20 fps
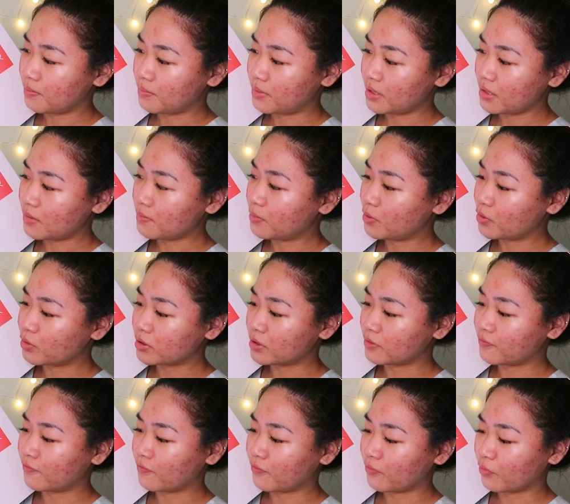be
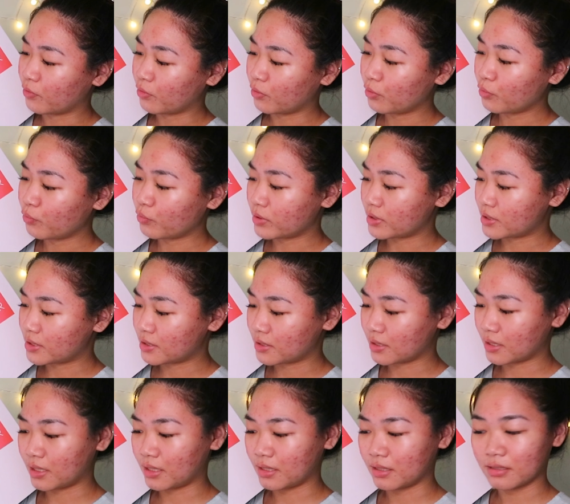beautiful with
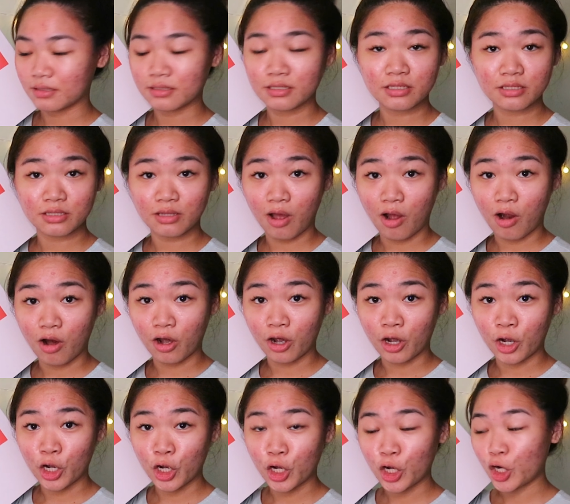
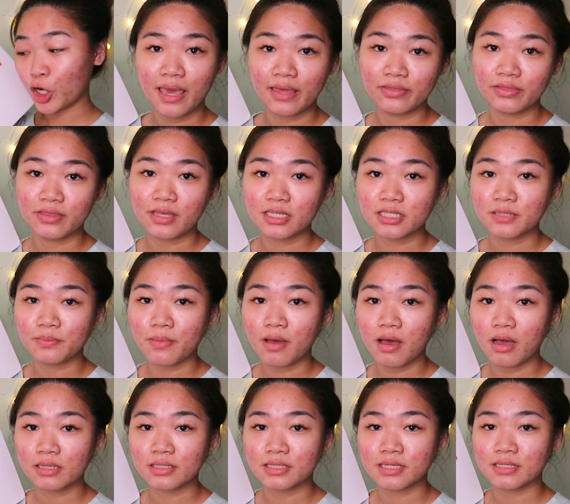SkinStar, and this
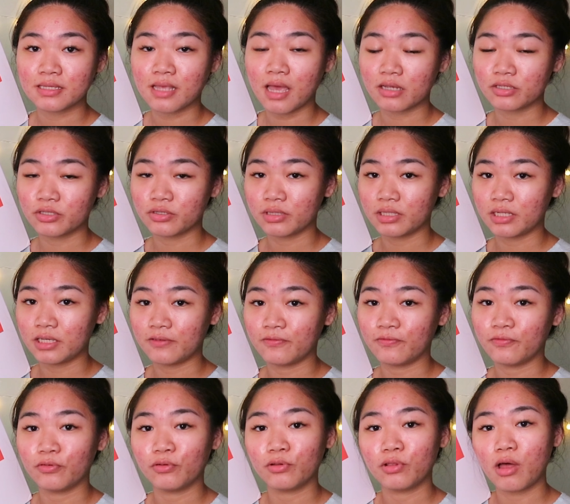box is actually
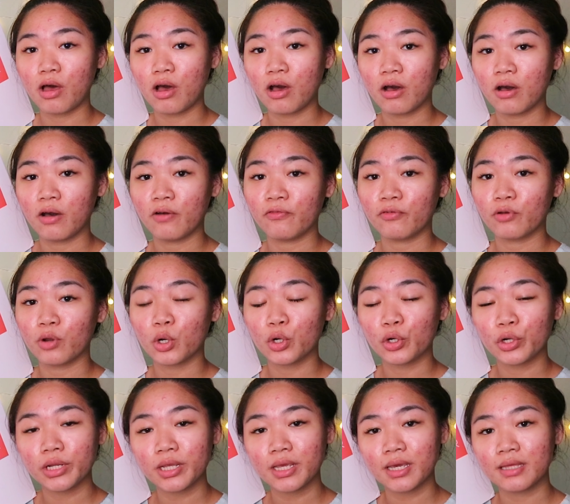full of
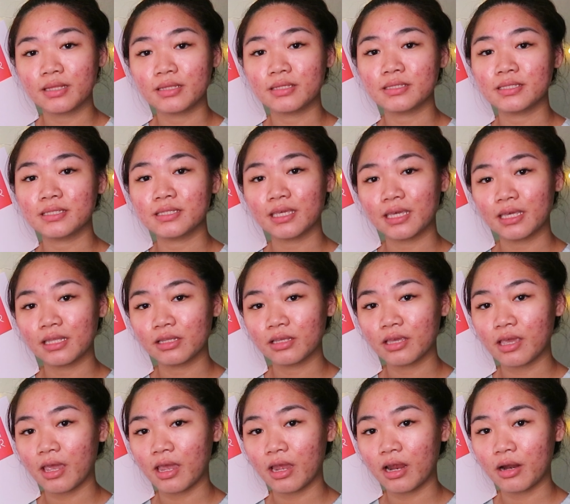Korean
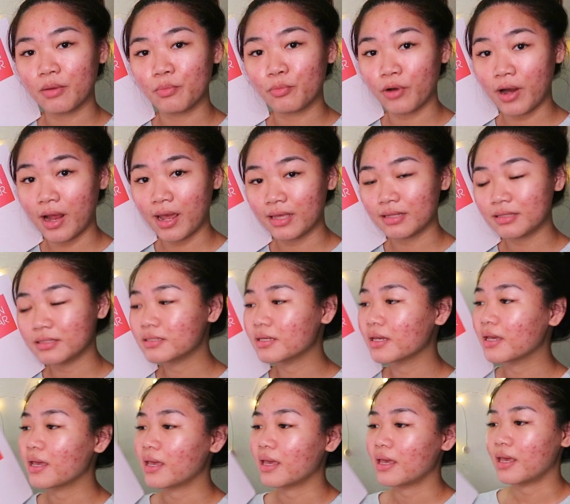skincare brand.
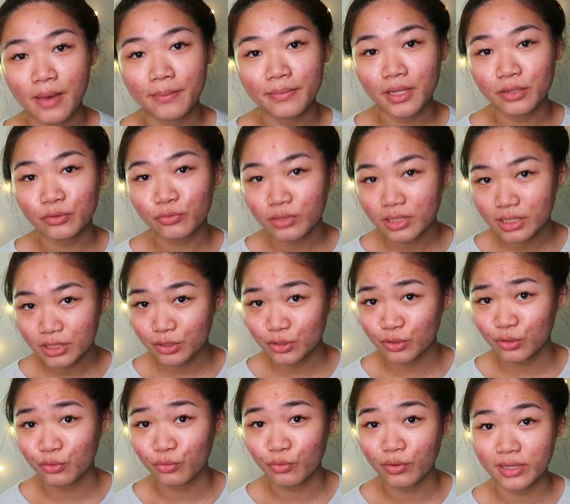I'm not really
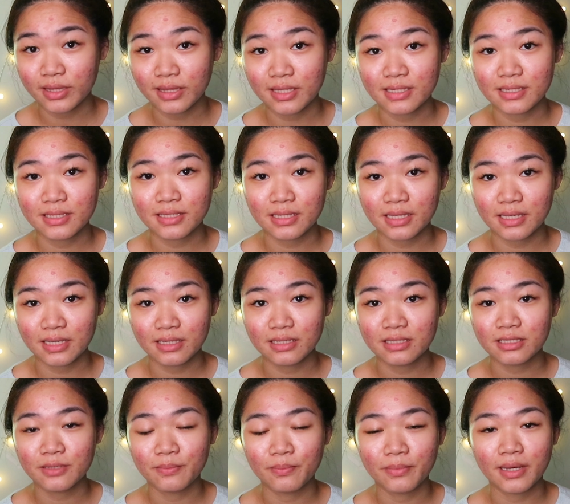sure what this
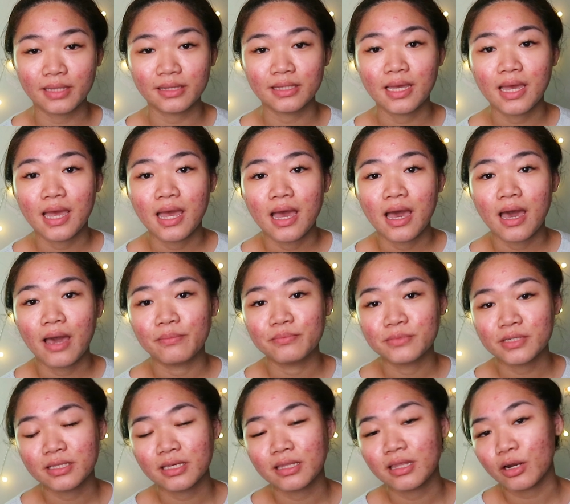is, but I'm
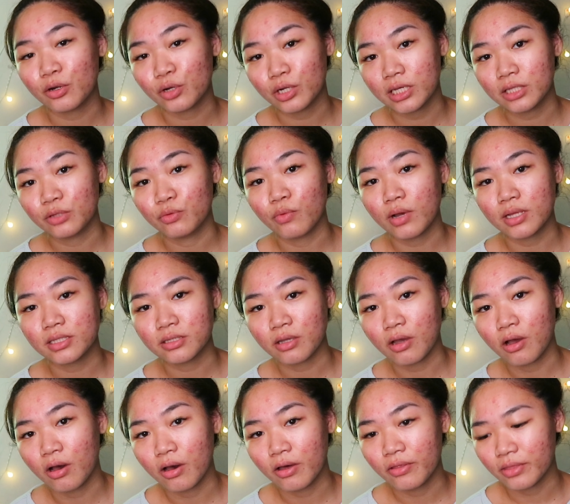just gonna read what's
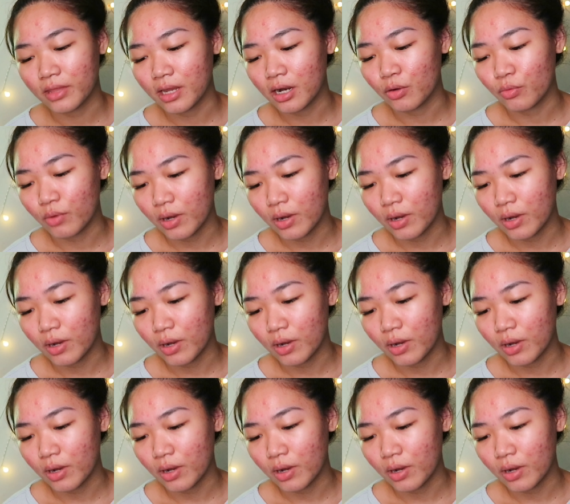on their